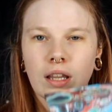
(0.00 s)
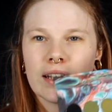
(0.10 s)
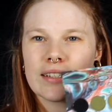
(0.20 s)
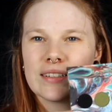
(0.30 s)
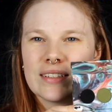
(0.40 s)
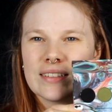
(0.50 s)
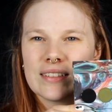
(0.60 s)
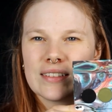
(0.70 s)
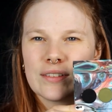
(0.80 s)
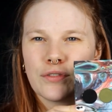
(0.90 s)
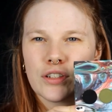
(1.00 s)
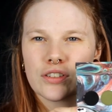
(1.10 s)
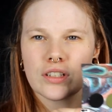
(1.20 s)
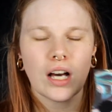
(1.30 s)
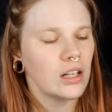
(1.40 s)
like this is the
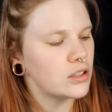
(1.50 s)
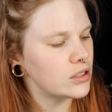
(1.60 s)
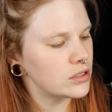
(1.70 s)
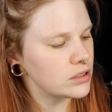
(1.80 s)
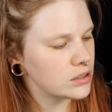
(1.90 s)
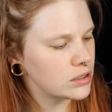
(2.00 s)
first color,